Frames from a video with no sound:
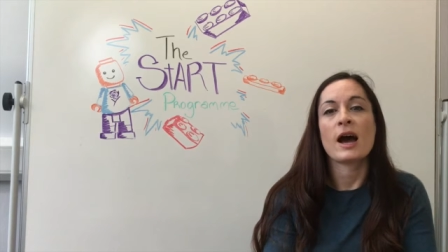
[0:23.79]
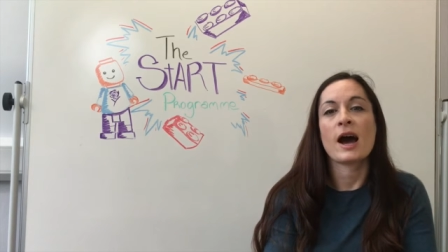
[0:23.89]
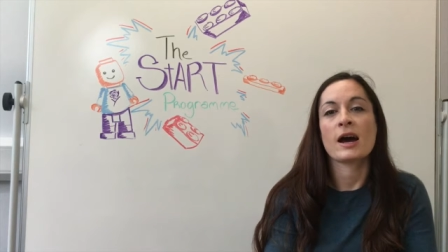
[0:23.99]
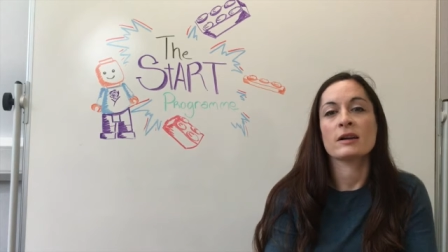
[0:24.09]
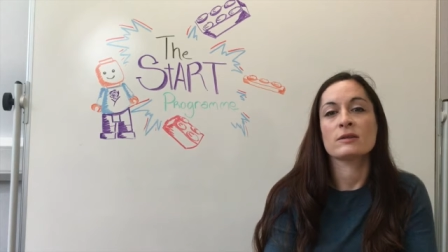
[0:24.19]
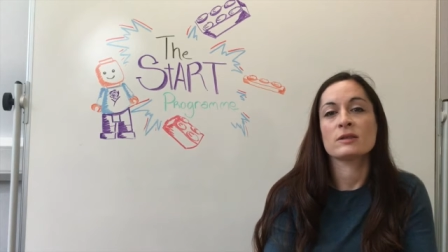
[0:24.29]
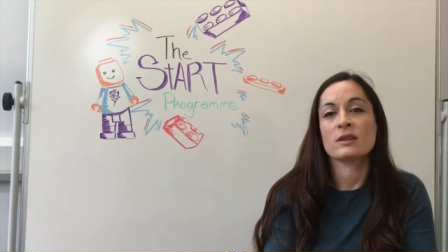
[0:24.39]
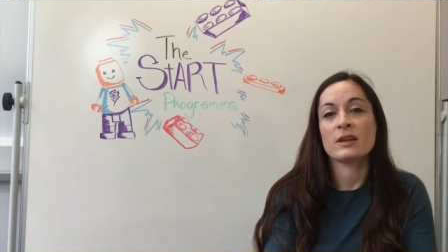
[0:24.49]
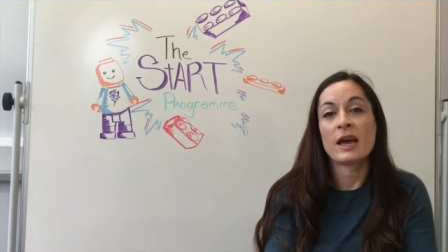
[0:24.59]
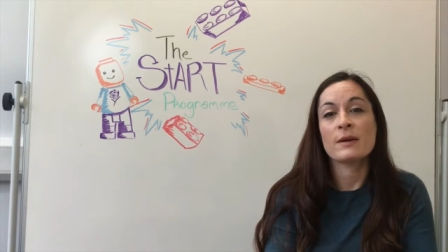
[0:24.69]
and
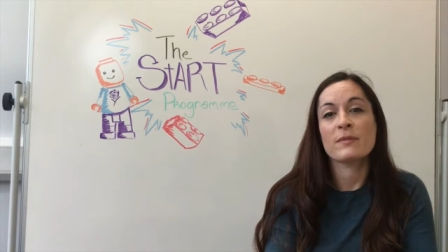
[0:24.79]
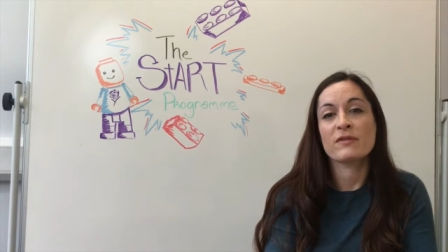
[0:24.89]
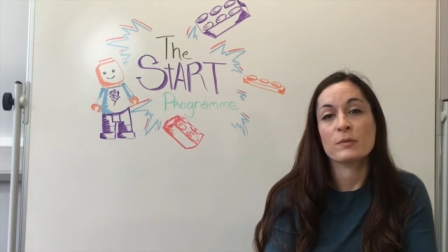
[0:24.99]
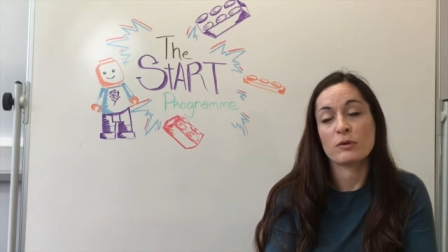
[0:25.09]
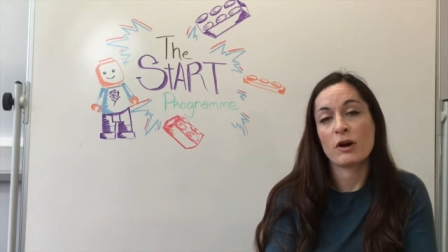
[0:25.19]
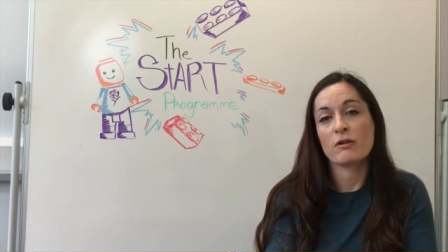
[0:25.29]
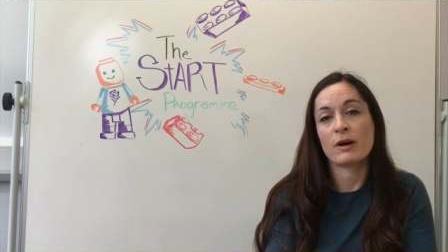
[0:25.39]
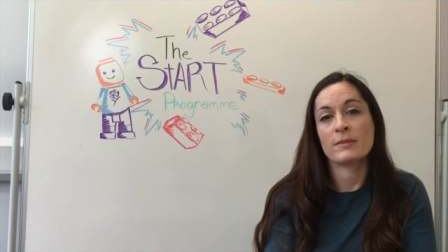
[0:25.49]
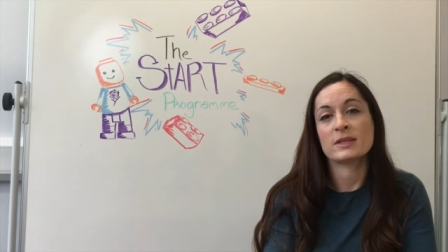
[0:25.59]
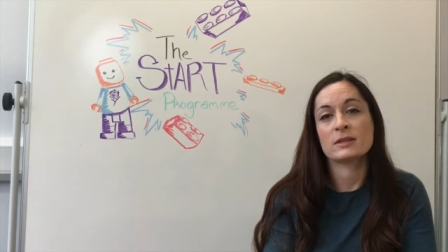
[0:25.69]
the aim of the
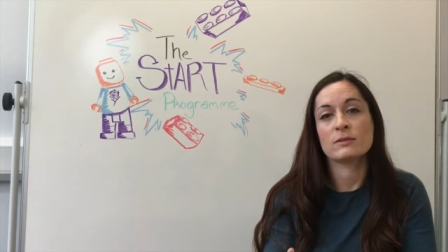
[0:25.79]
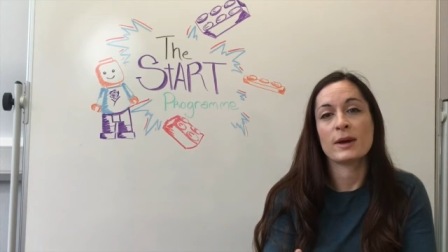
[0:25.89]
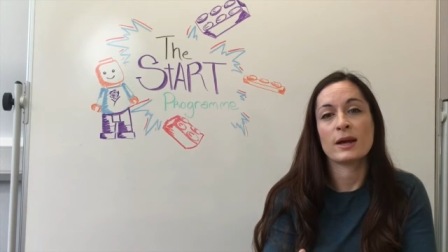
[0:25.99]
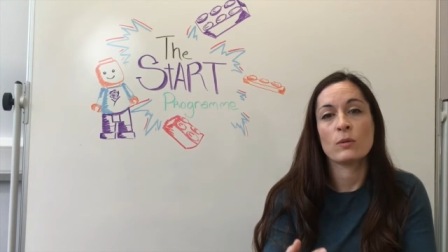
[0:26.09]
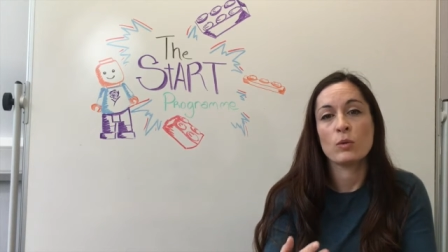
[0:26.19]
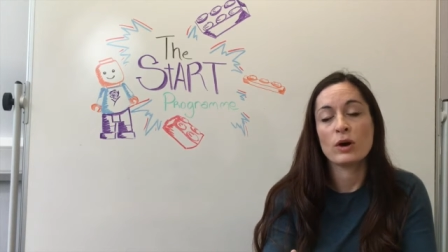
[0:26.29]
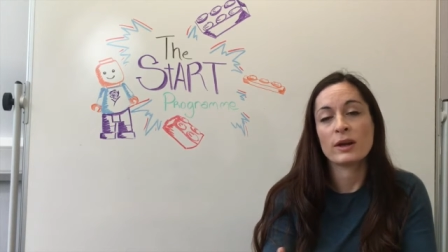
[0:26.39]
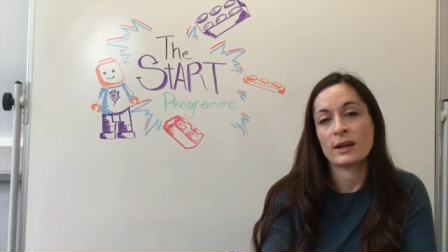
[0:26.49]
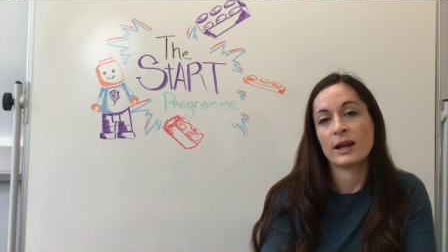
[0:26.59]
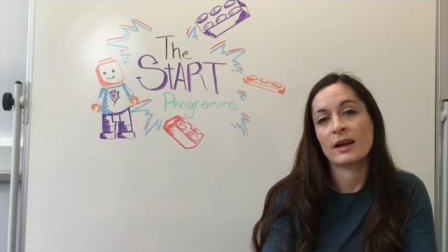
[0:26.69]
programme is to make
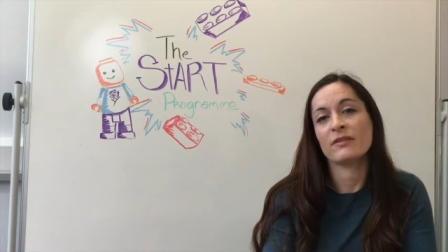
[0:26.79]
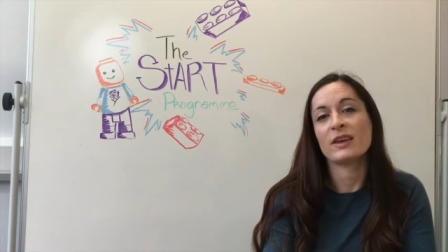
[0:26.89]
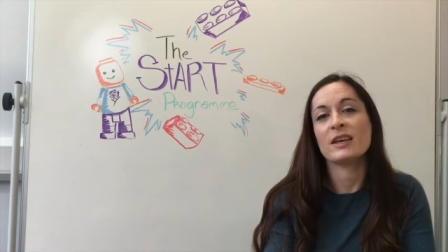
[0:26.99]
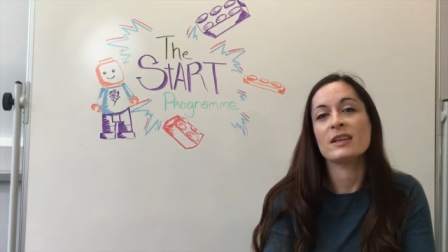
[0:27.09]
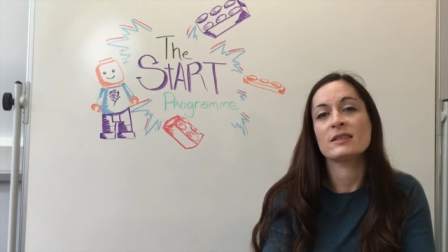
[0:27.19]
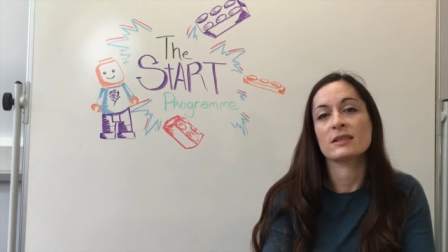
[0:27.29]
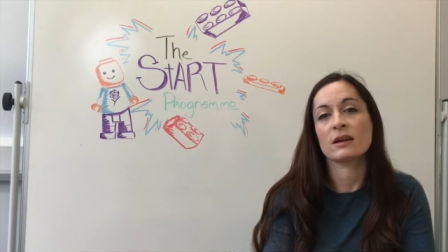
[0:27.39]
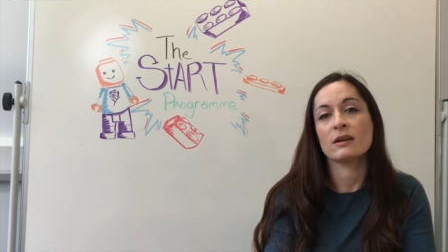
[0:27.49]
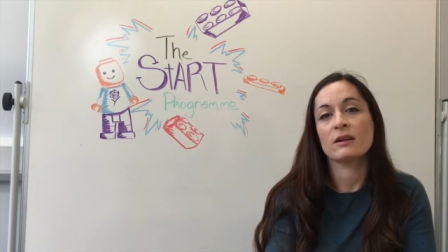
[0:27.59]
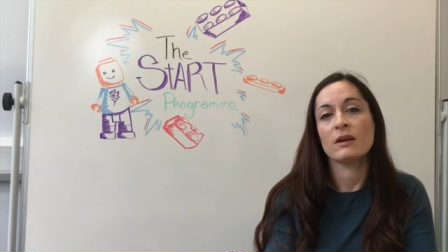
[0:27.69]
working life
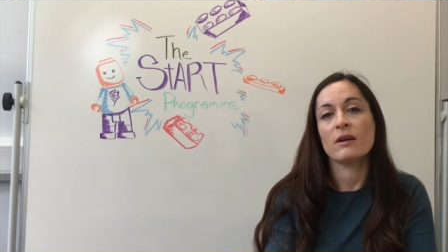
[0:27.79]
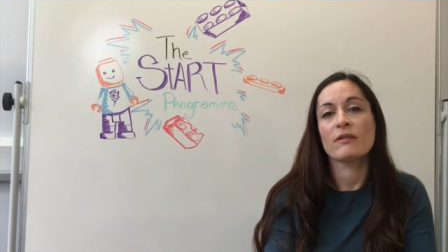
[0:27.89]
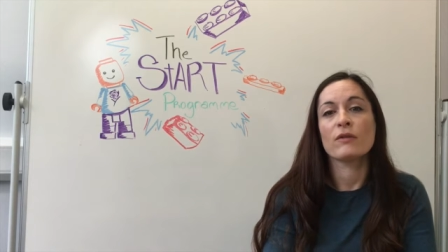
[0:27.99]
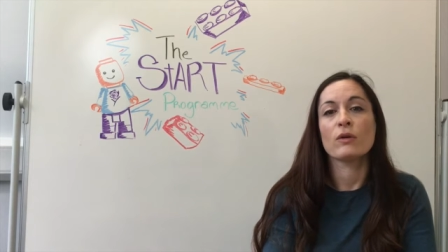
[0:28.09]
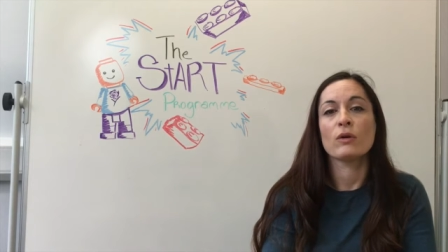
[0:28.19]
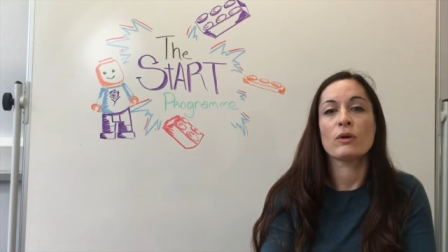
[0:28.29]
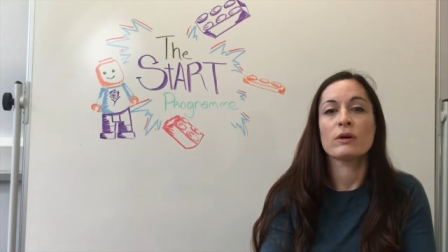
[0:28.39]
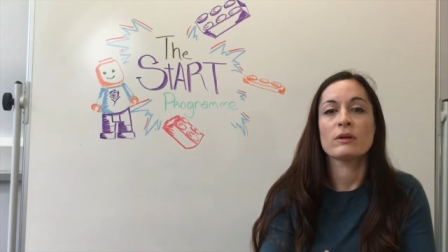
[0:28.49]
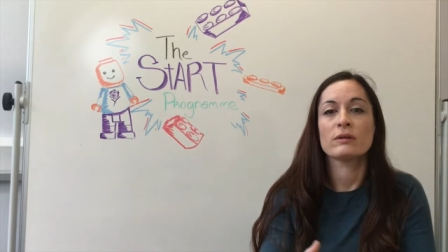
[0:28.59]
easier for